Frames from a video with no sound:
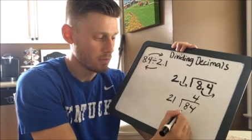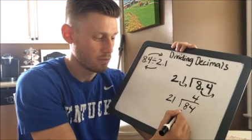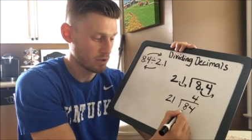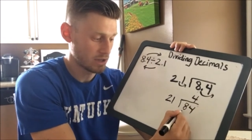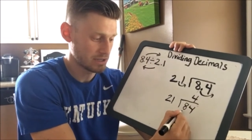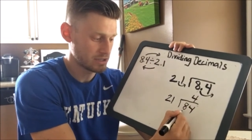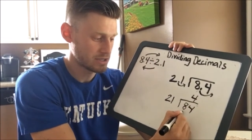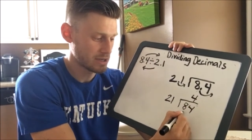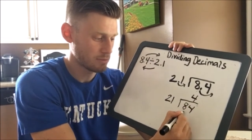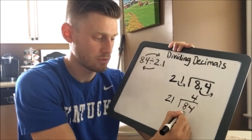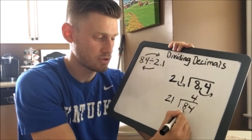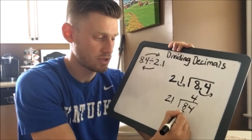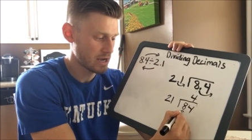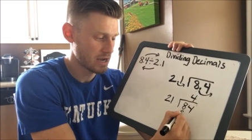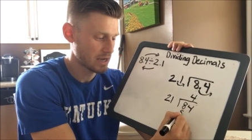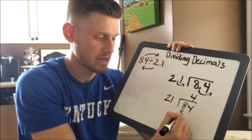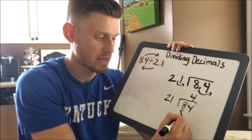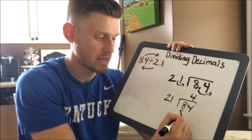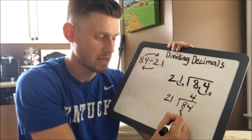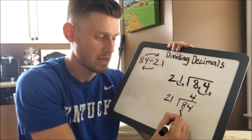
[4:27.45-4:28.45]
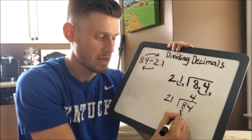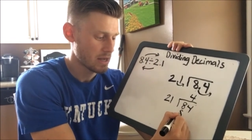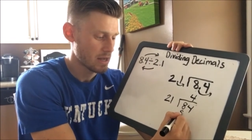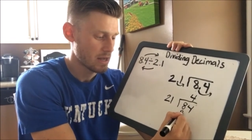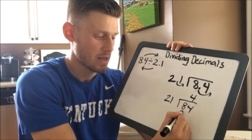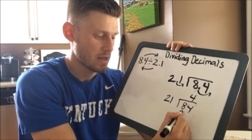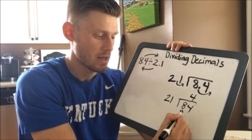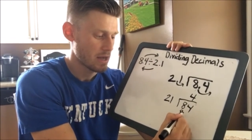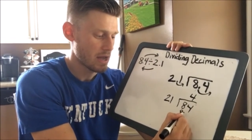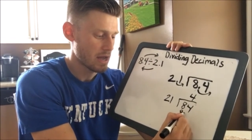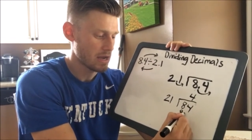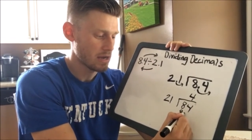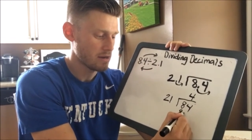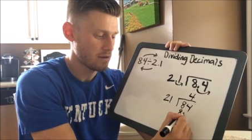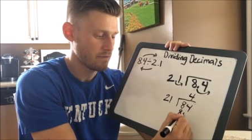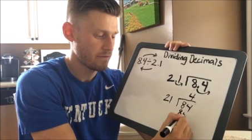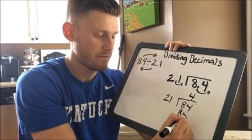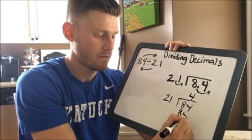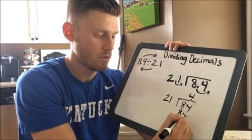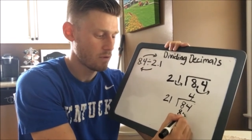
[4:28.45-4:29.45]
Well, let's double check.
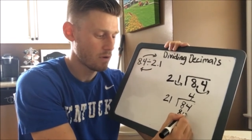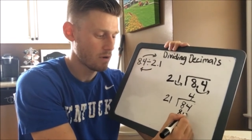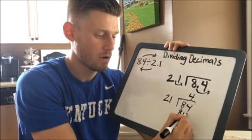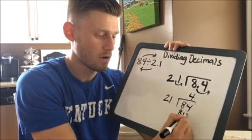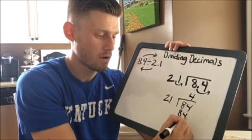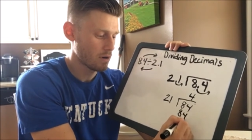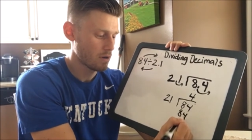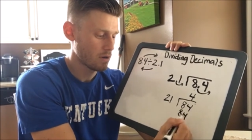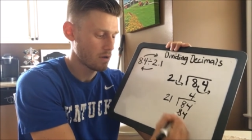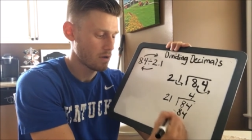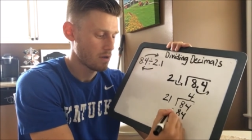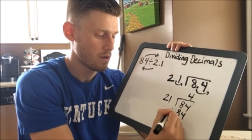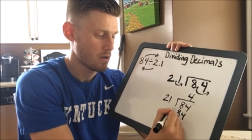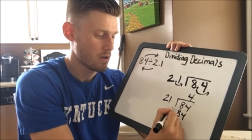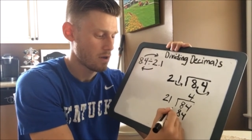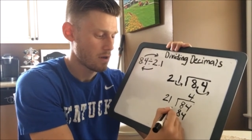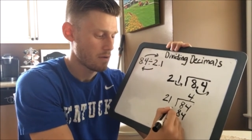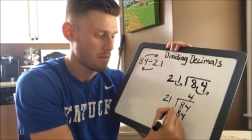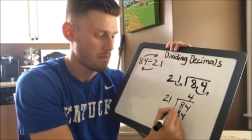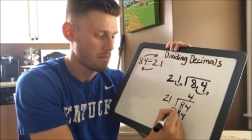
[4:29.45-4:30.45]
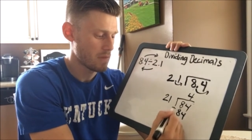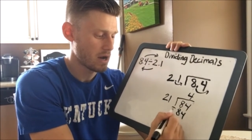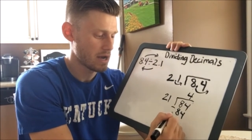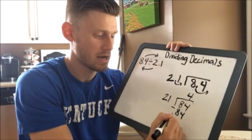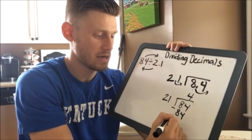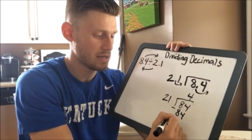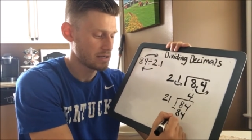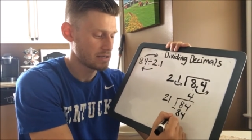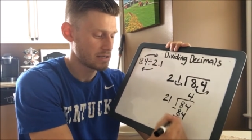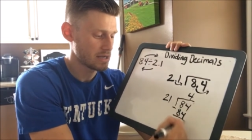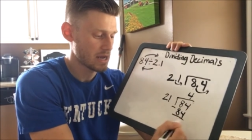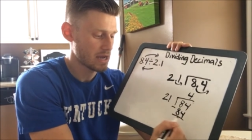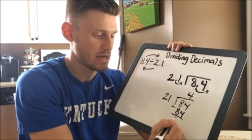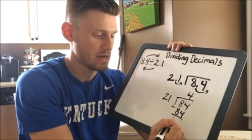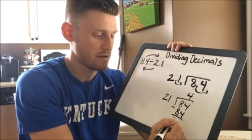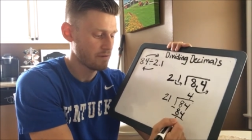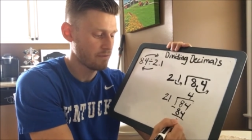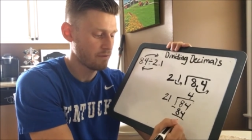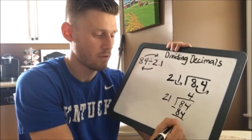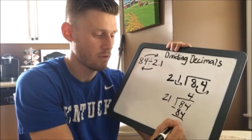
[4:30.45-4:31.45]
84. Minus
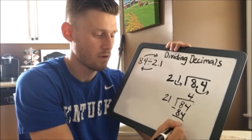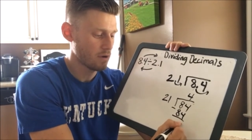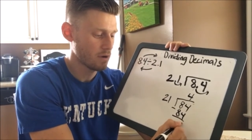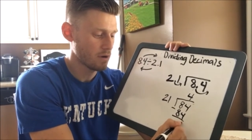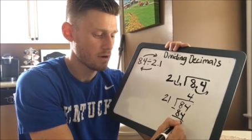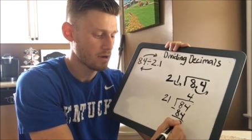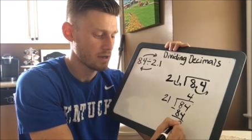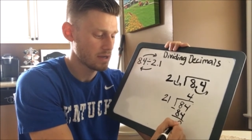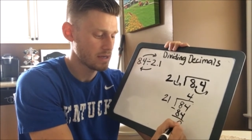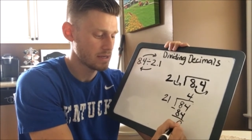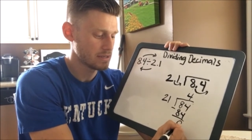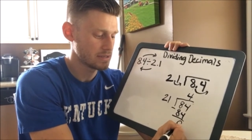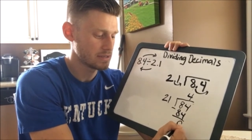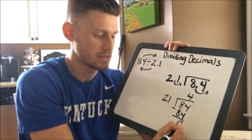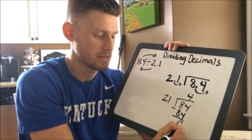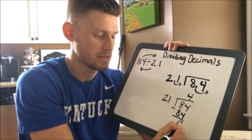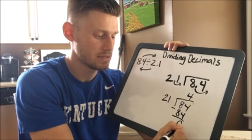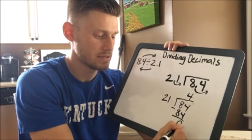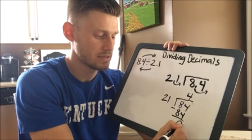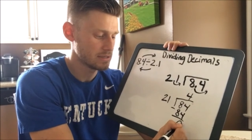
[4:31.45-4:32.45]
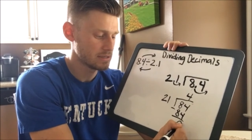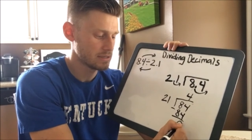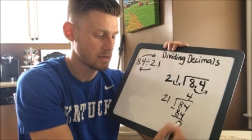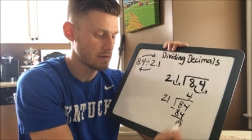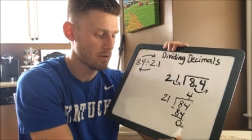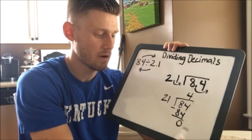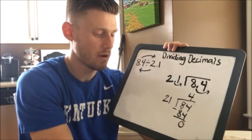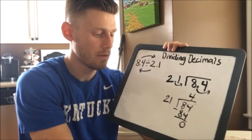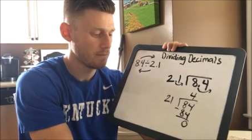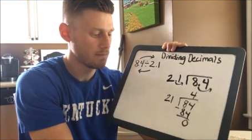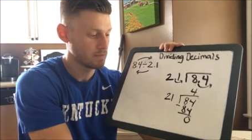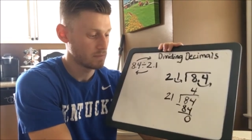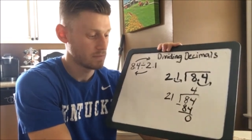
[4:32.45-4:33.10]
84 is 0.